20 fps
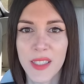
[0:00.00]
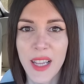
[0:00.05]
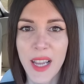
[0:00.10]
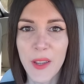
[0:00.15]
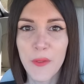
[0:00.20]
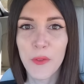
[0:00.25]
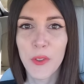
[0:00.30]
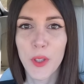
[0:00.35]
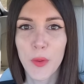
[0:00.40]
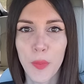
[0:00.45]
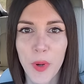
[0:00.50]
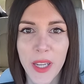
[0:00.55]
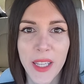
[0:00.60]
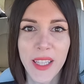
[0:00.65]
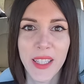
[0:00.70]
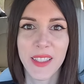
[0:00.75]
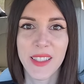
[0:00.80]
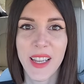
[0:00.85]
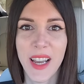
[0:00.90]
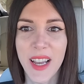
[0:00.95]
time for the
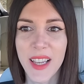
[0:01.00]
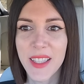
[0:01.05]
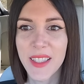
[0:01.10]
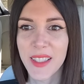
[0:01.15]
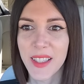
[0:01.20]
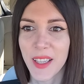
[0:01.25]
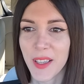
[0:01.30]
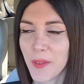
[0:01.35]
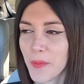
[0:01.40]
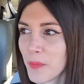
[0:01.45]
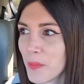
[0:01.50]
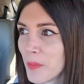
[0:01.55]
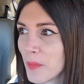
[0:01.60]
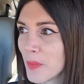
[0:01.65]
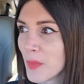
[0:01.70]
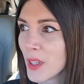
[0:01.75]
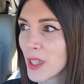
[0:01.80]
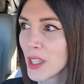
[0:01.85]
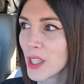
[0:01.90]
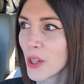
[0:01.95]
braking test
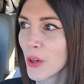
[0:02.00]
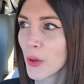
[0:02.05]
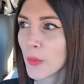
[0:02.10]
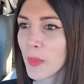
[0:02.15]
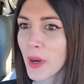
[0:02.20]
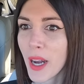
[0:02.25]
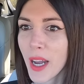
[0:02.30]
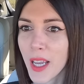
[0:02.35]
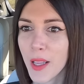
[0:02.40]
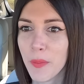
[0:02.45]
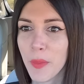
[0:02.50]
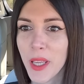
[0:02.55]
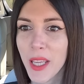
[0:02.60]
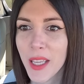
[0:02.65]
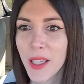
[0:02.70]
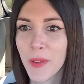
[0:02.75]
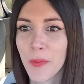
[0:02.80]
behind me.